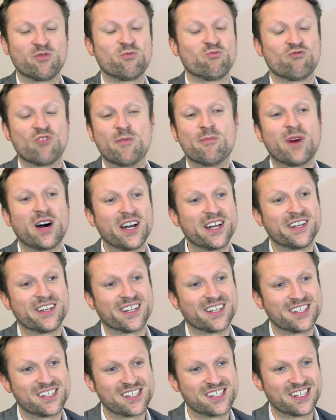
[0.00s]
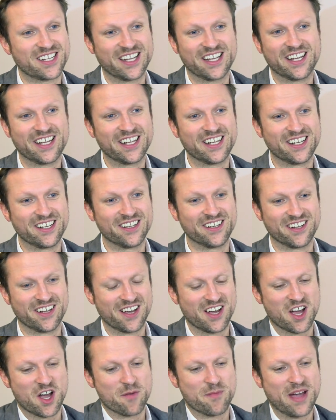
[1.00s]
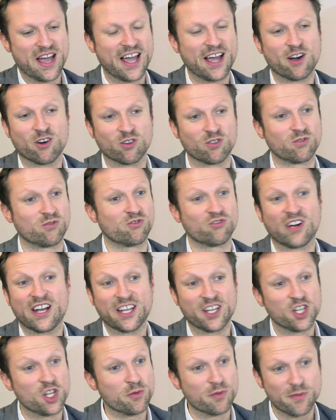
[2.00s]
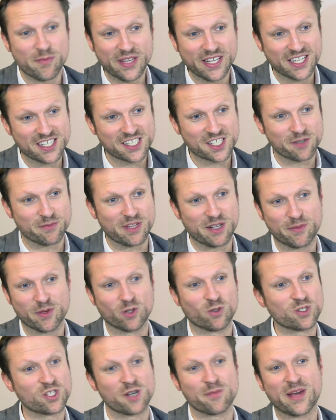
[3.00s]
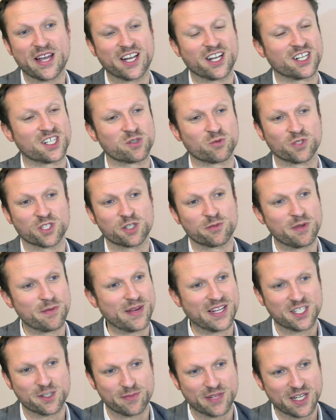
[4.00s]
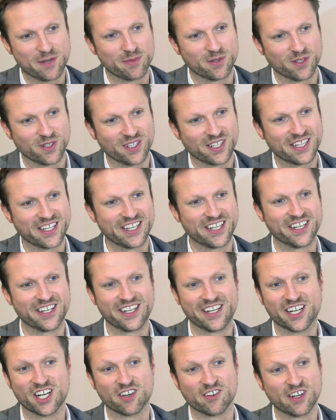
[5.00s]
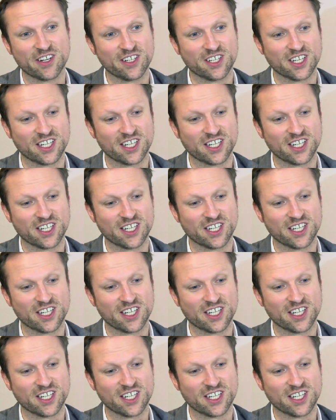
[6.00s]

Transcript: remind us in how great human beings can be, but also make us want to be better people in our own